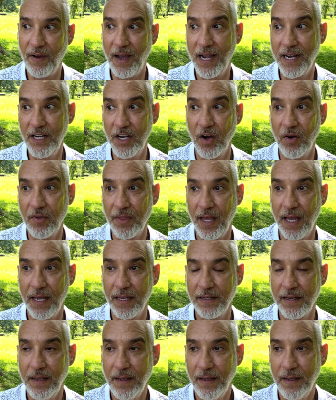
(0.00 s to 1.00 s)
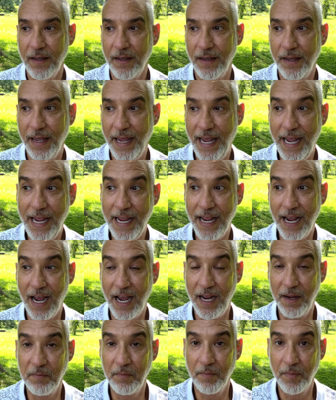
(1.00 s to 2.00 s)
I know that
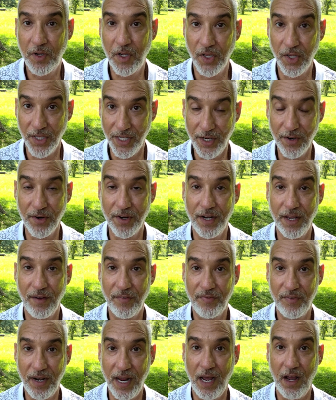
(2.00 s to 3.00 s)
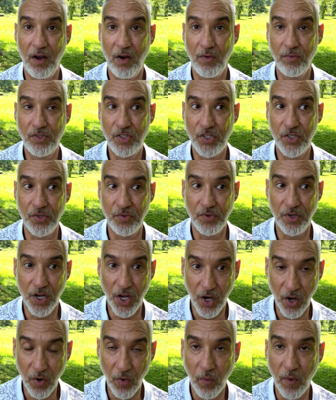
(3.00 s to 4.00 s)
I'm clear enough now to
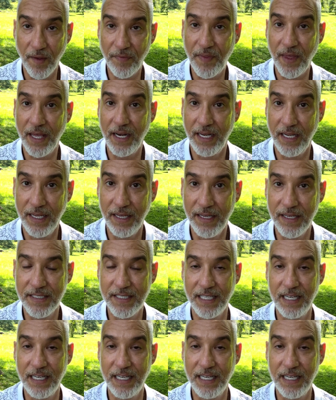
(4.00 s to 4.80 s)
know what that is,